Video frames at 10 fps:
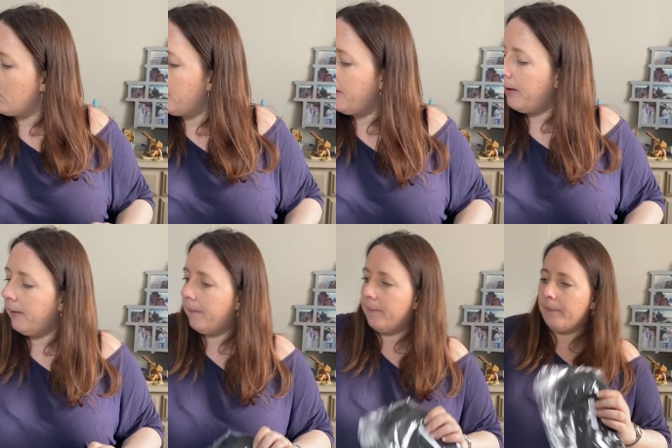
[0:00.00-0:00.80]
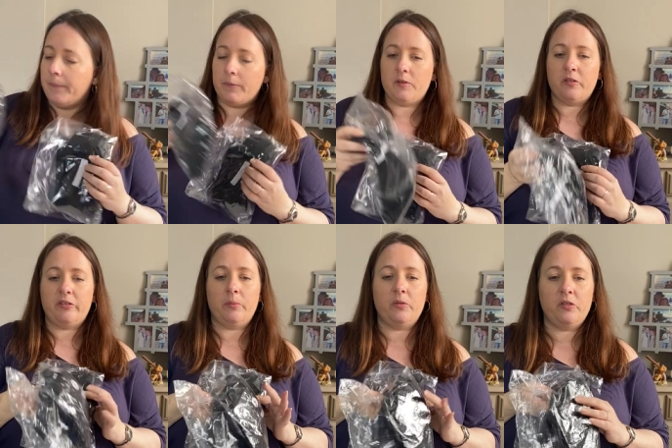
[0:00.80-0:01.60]

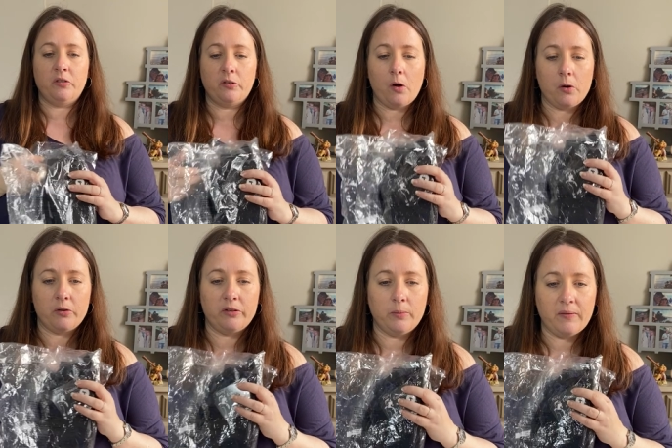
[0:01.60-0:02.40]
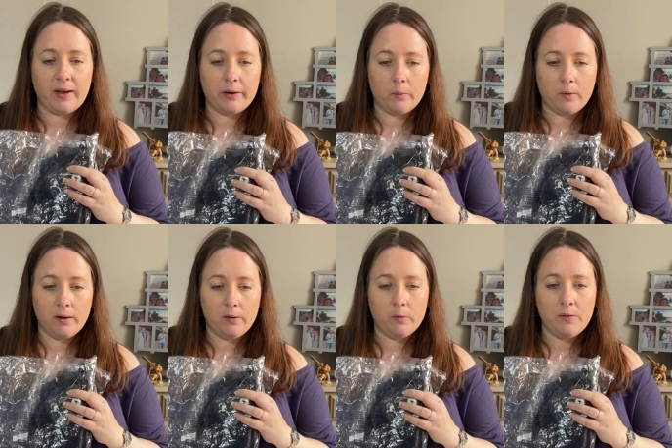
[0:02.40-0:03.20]
Some socks that we've had a
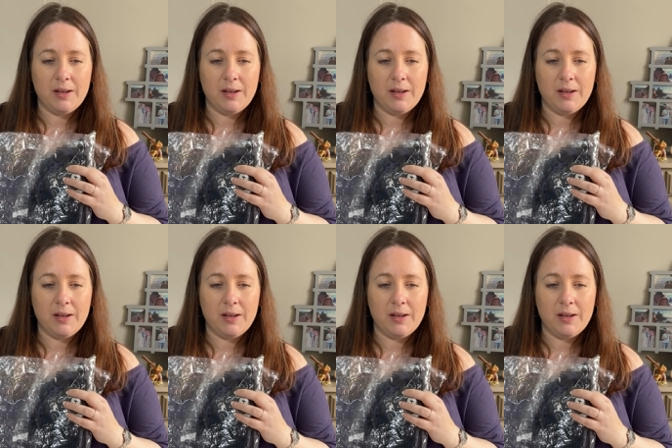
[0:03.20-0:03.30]
while.